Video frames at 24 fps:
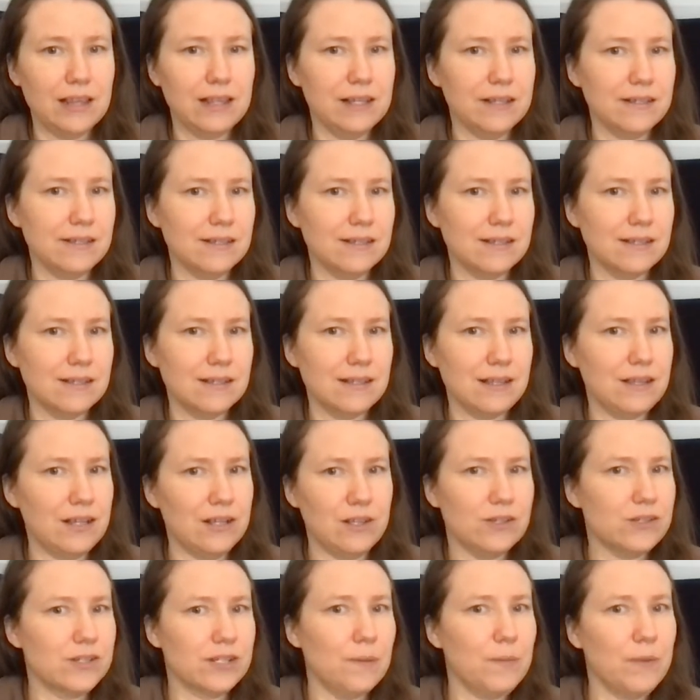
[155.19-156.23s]
there's
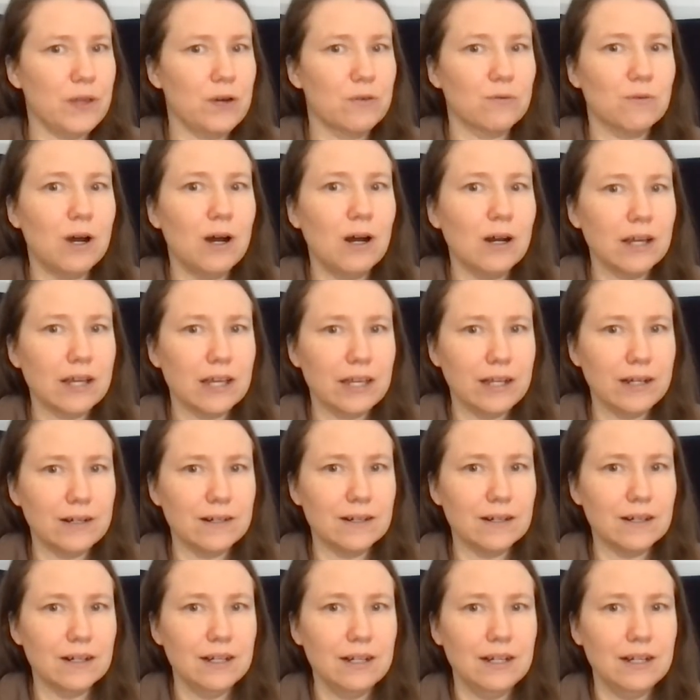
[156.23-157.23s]
something wrong here.